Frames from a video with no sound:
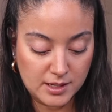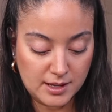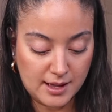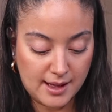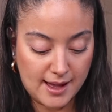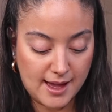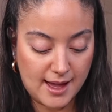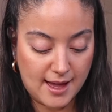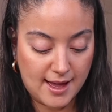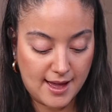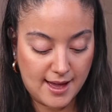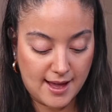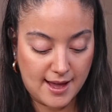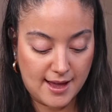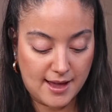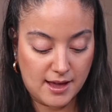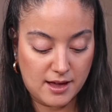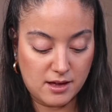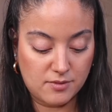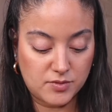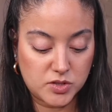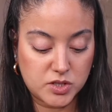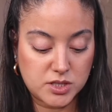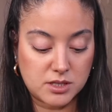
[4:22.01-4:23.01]
I
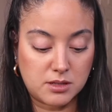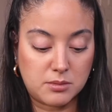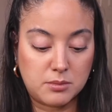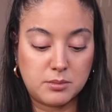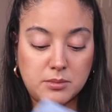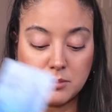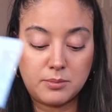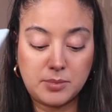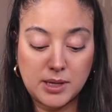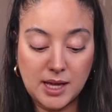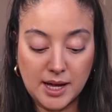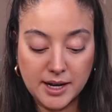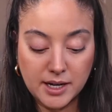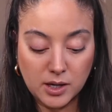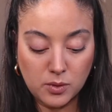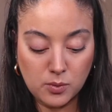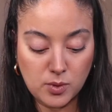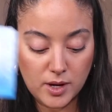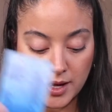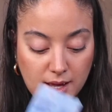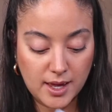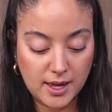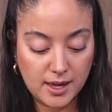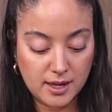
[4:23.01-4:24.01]
have some blotting
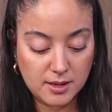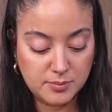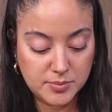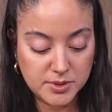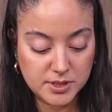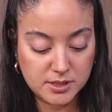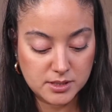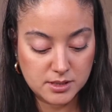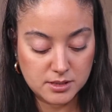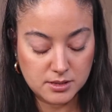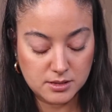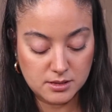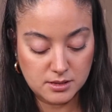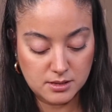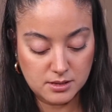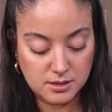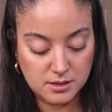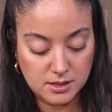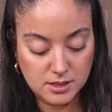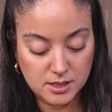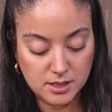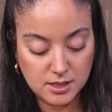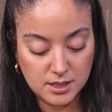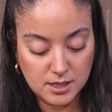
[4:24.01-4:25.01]
wipes.
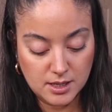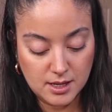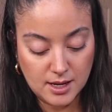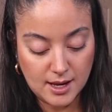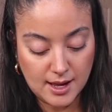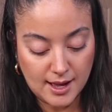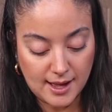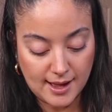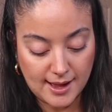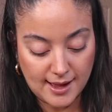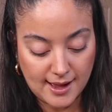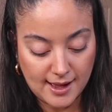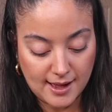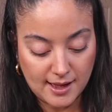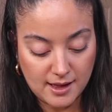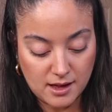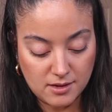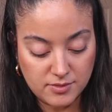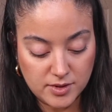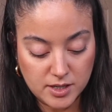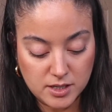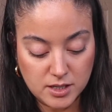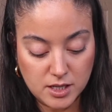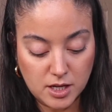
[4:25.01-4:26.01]
I
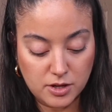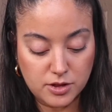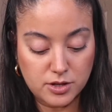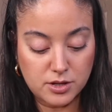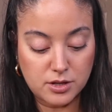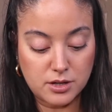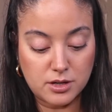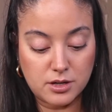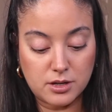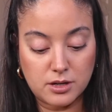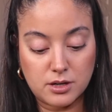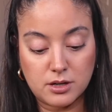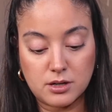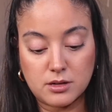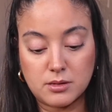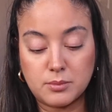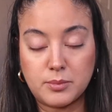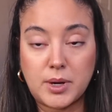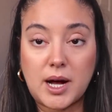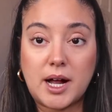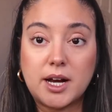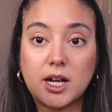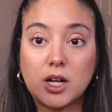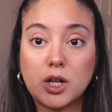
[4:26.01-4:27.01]
have another
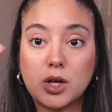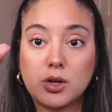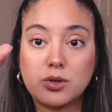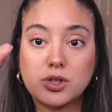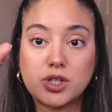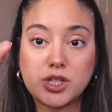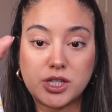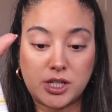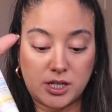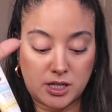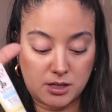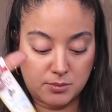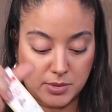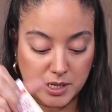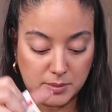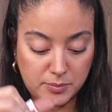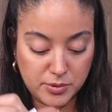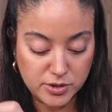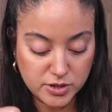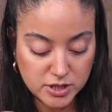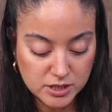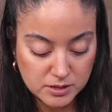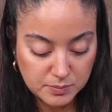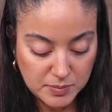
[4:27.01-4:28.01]
body lotion by
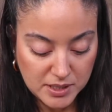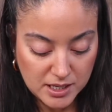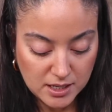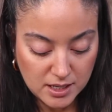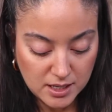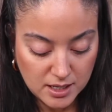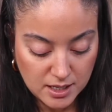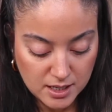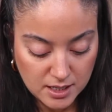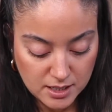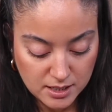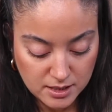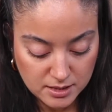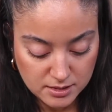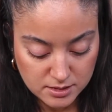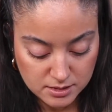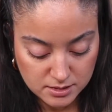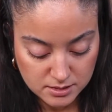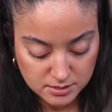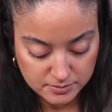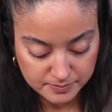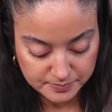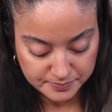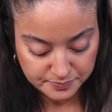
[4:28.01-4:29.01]
Burt's
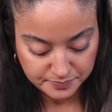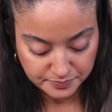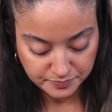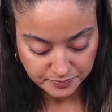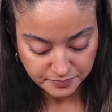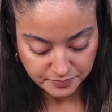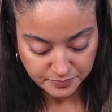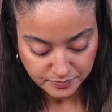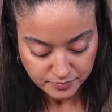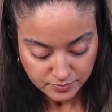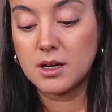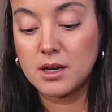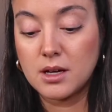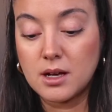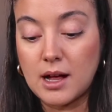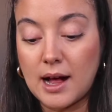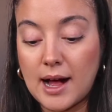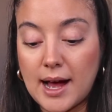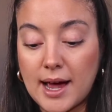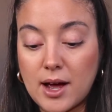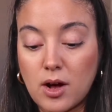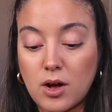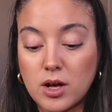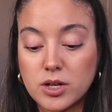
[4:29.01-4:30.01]
Bees.
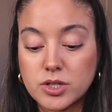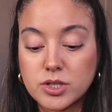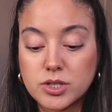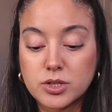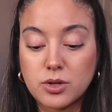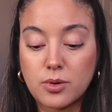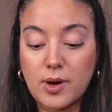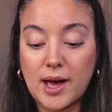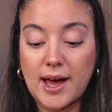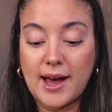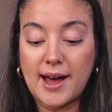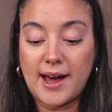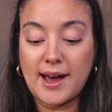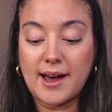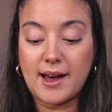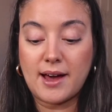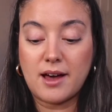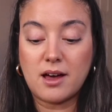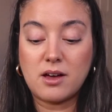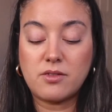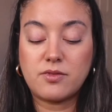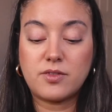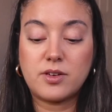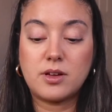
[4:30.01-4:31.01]
I also
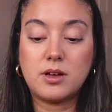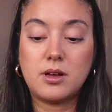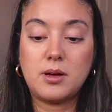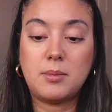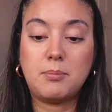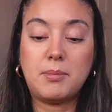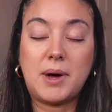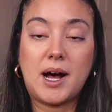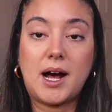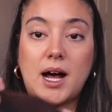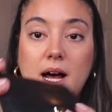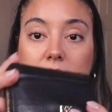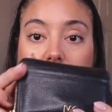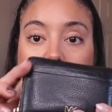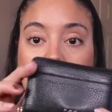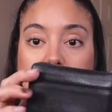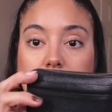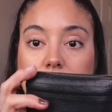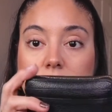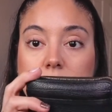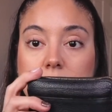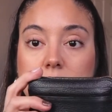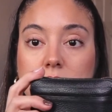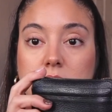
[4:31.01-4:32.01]
have
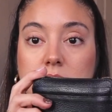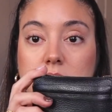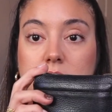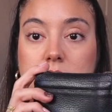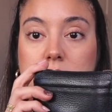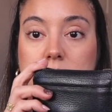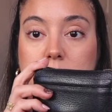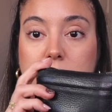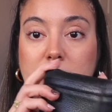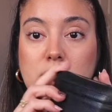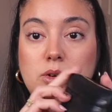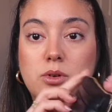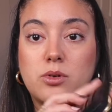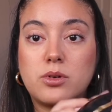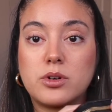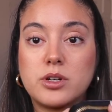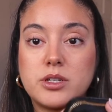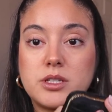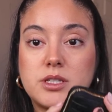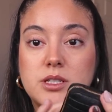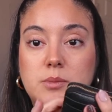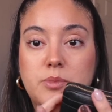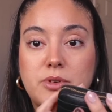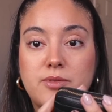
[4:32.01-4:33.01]
my Microcorder
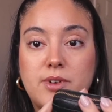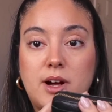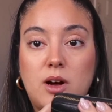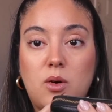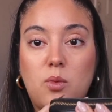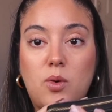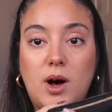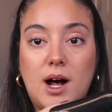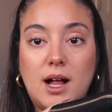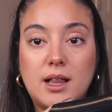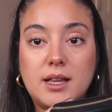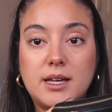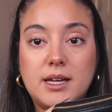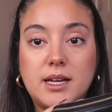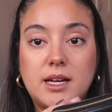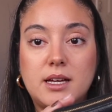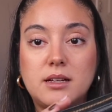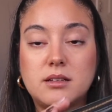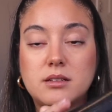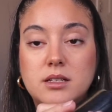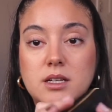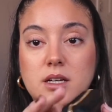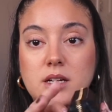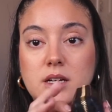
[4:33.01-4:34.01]
zip around
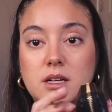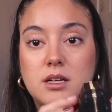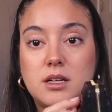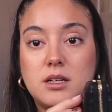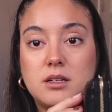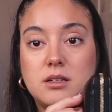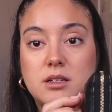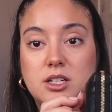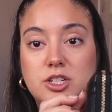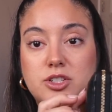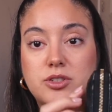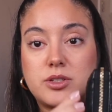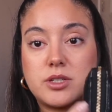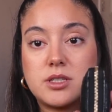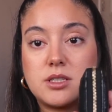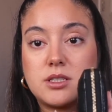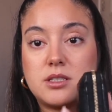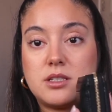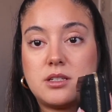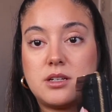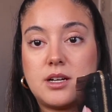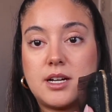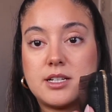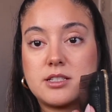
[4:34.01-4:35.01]
wallet. As you can
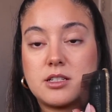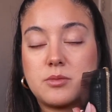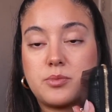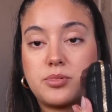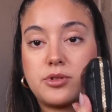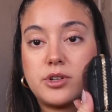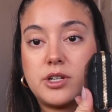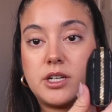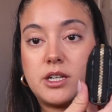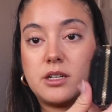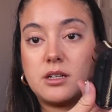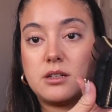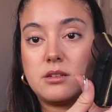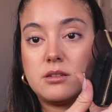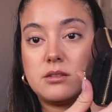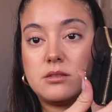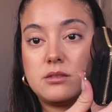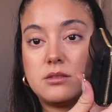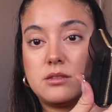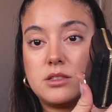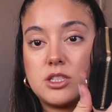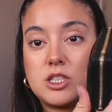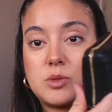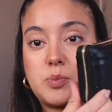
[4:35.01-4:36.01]
see, it has a
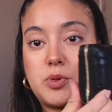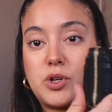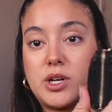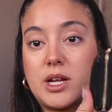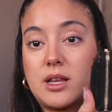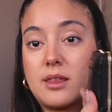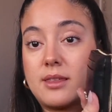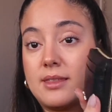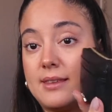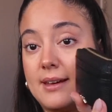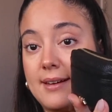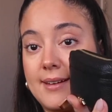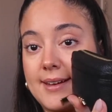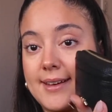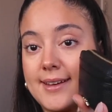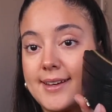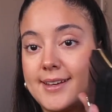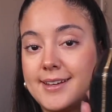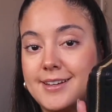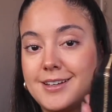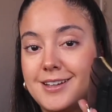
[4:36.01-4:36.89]
it's pretty thick